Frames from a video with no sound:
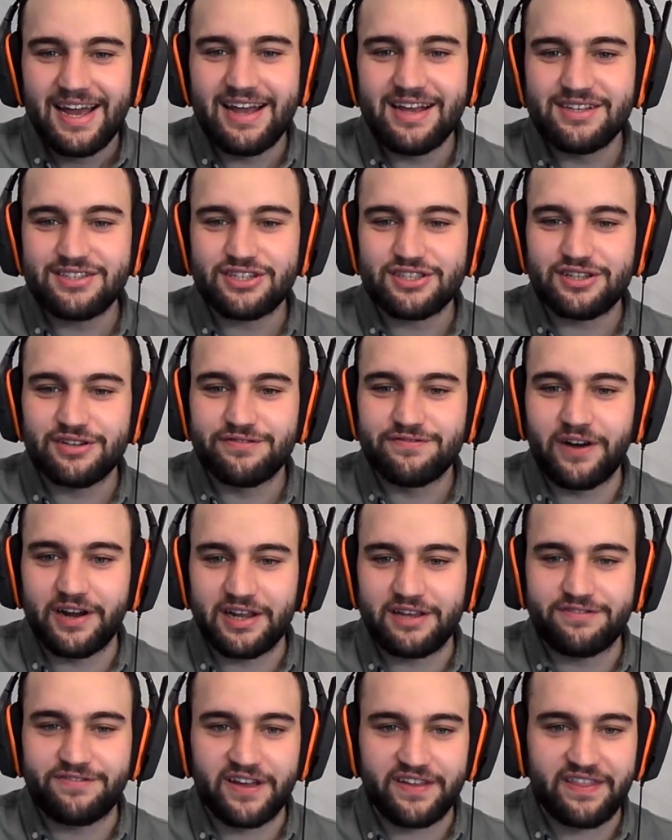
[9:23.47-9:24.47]
Here's just a
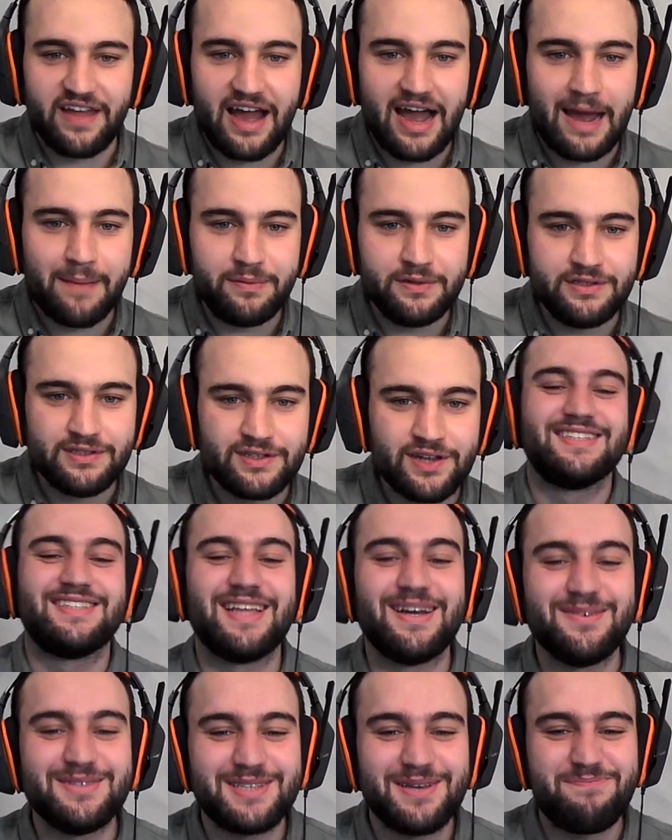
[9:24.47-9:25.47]
funny thing that happened. So
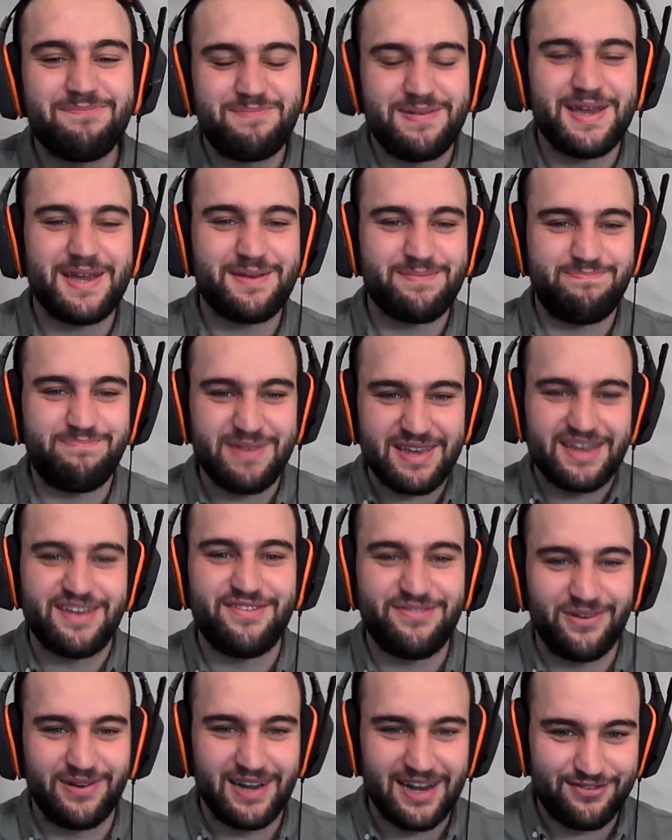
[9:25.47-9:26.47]
there was a big
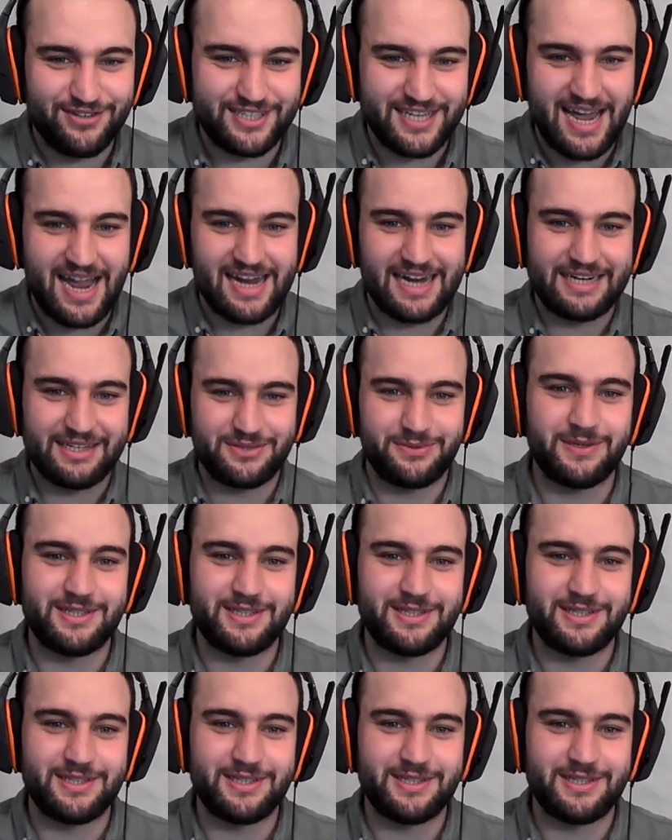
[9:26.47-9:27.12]
beef on Liberty Hangout